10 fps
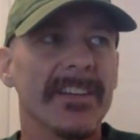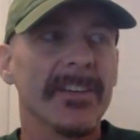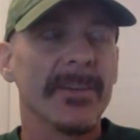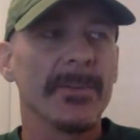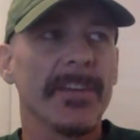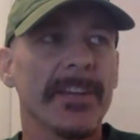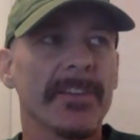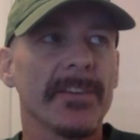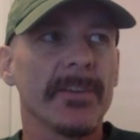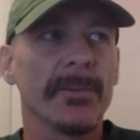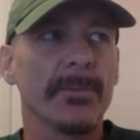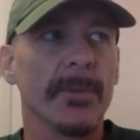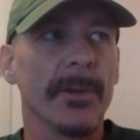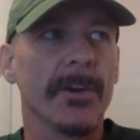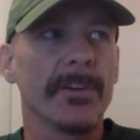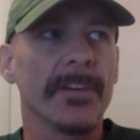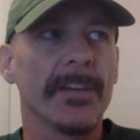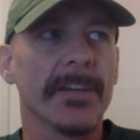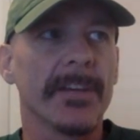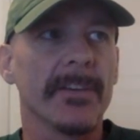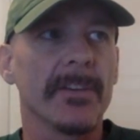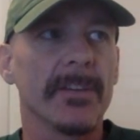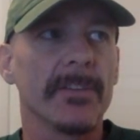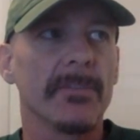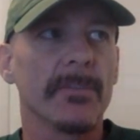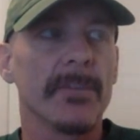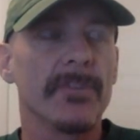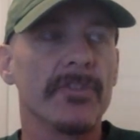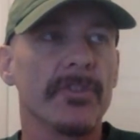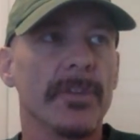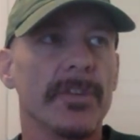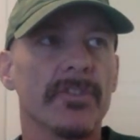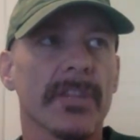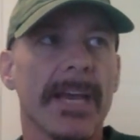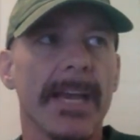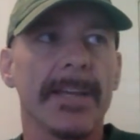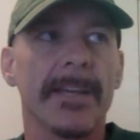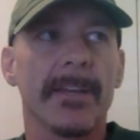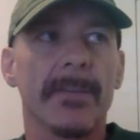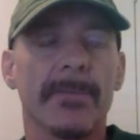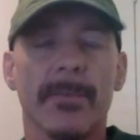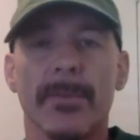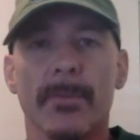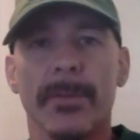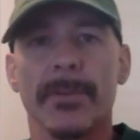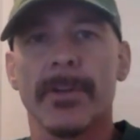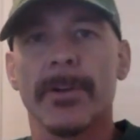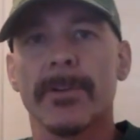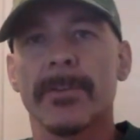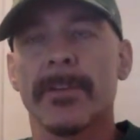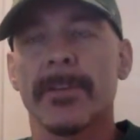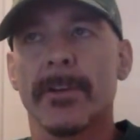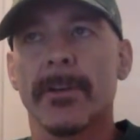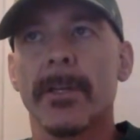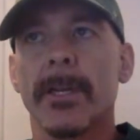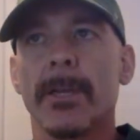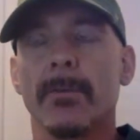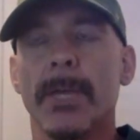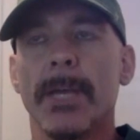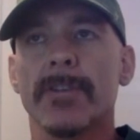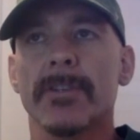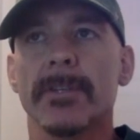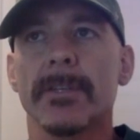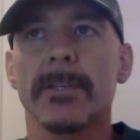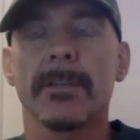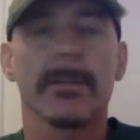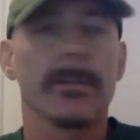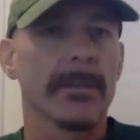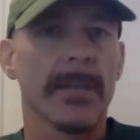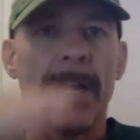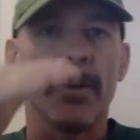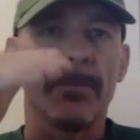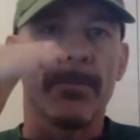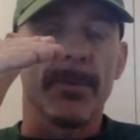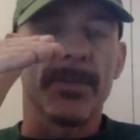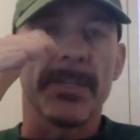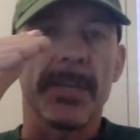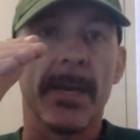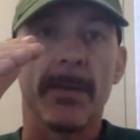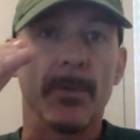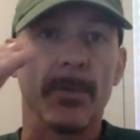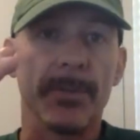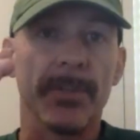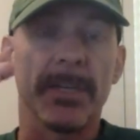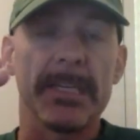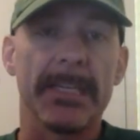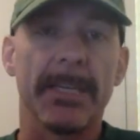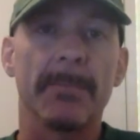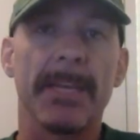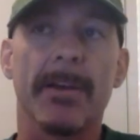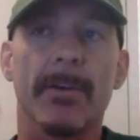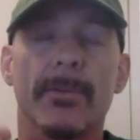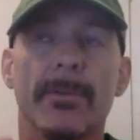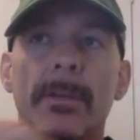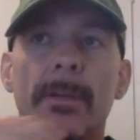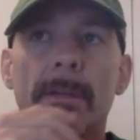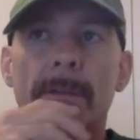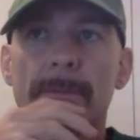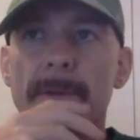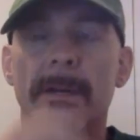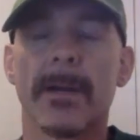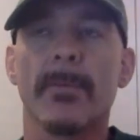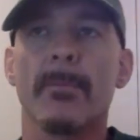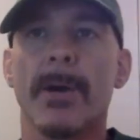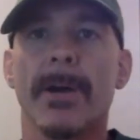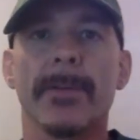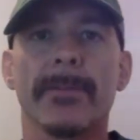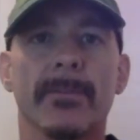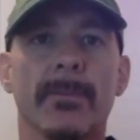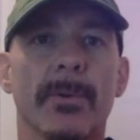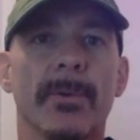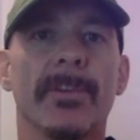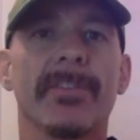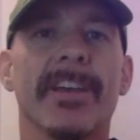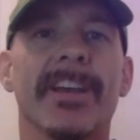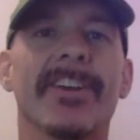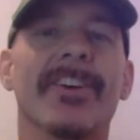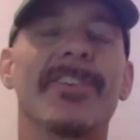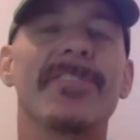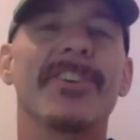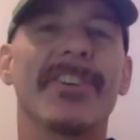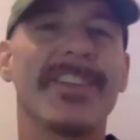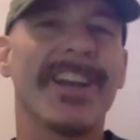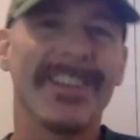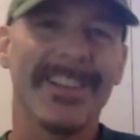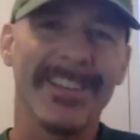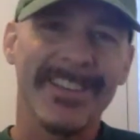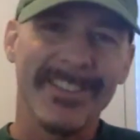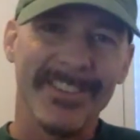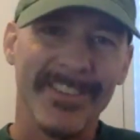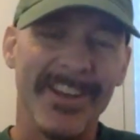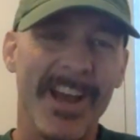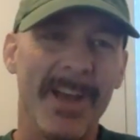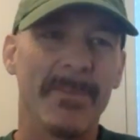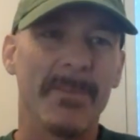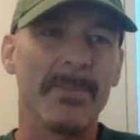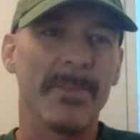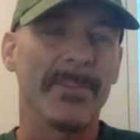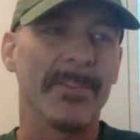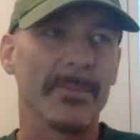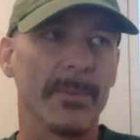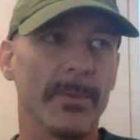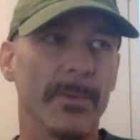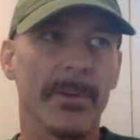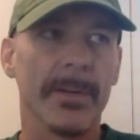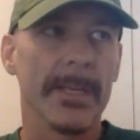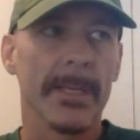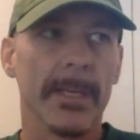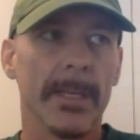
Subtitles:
It was like it was weird. The when June and July hit for the recharge center, we actually had our first time where we took a dip down for a couple months, and we were just like, "Oh no!" And that's just going to happen in business. We were